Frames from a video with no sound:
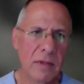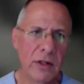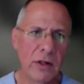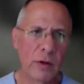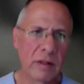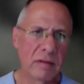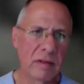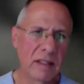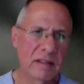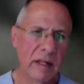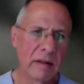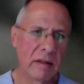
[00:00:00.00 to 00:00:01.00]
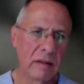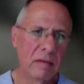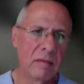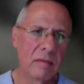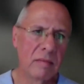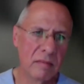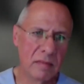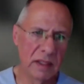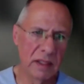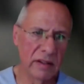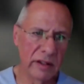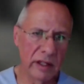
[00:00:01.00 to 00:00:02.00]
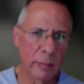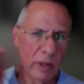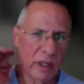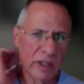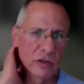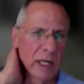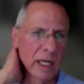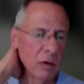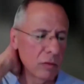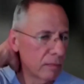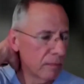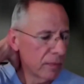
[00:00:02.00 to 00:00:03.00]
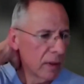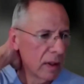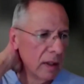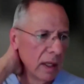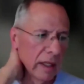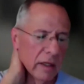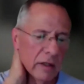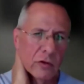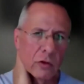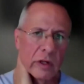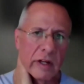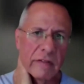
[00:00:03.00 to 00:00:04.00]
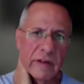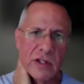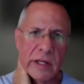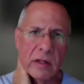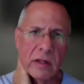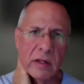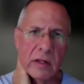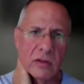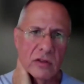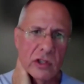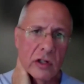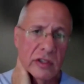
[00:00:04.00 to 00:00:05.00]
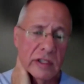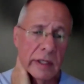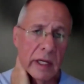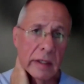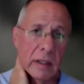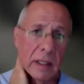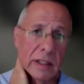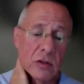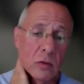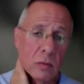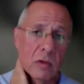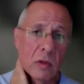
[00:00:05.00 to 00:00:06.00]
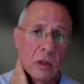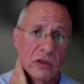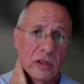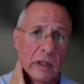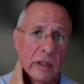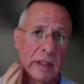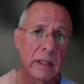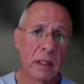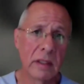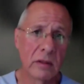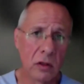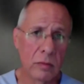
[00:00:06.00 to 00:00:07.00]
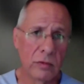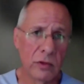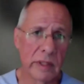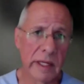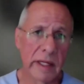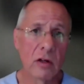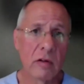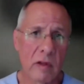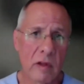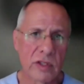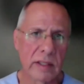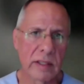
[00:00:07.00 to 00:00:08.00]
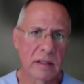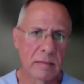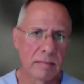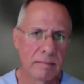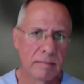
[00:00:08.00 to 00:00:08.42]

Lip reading: They send an appraiser out, and if there are FHA concerns, then I can let you close on the deal until you take care of those things.